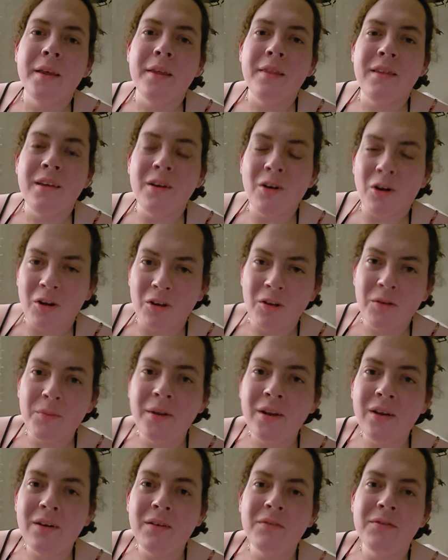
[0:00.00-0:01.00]
the
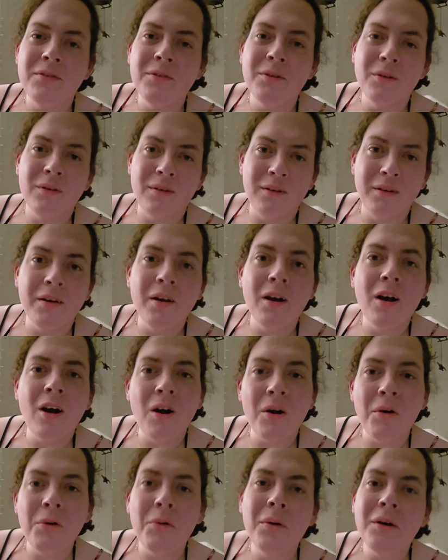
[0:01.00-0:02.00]
argument of,
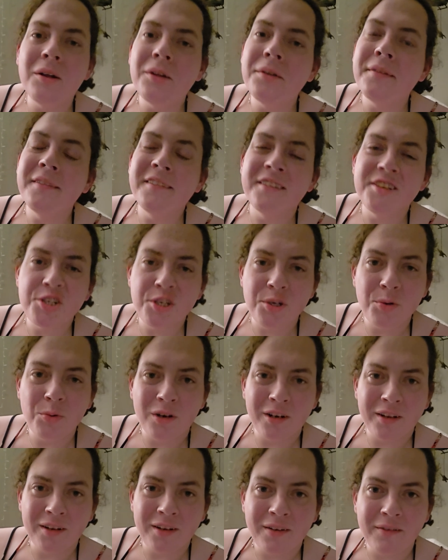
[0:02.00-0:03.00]
she
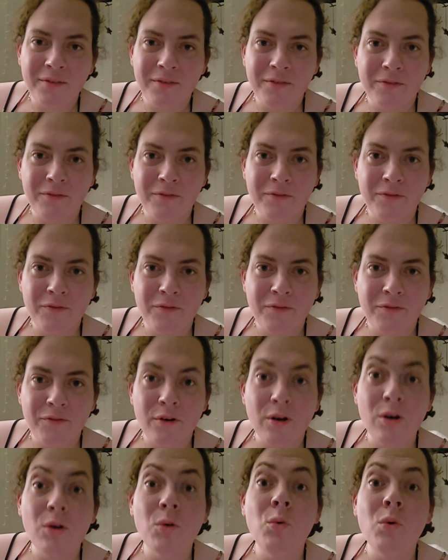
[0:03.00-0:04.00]
wanted it
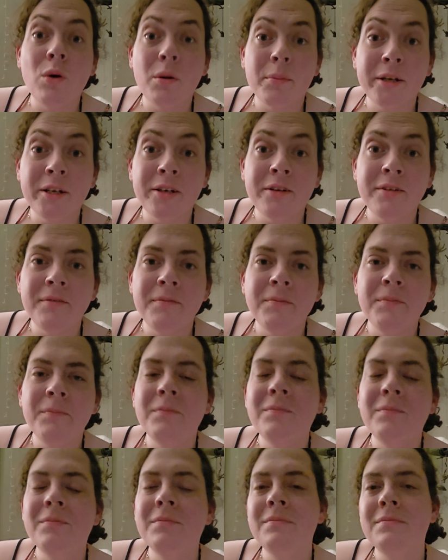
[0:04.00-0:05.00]
for a woman,
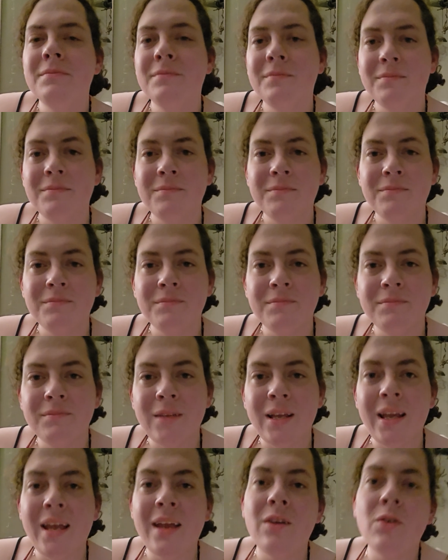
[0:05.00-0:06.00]

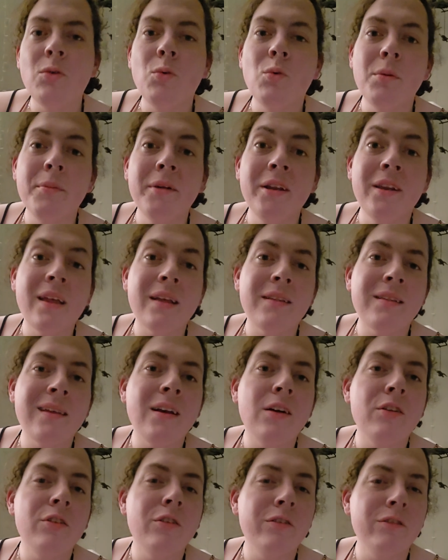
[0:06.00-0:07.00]
and a woman that they
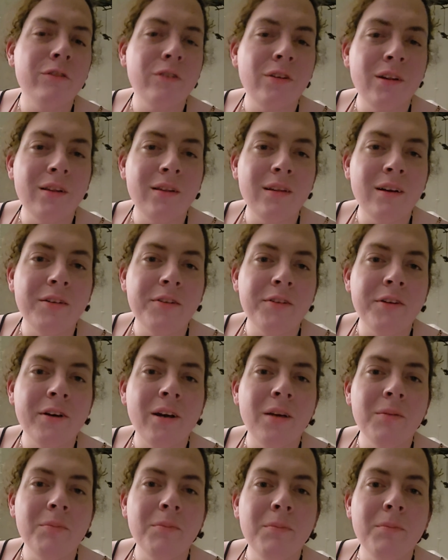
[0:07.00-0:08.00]
understood at their
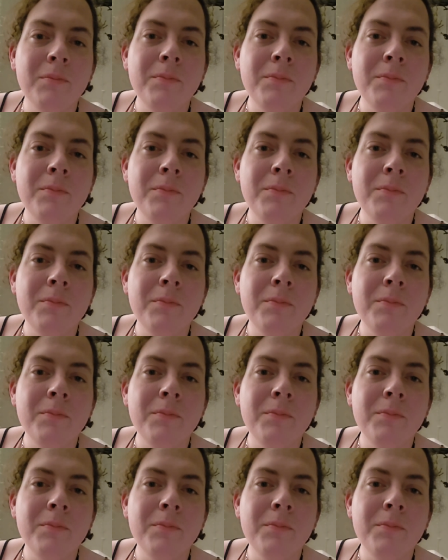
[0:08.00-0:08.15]
time.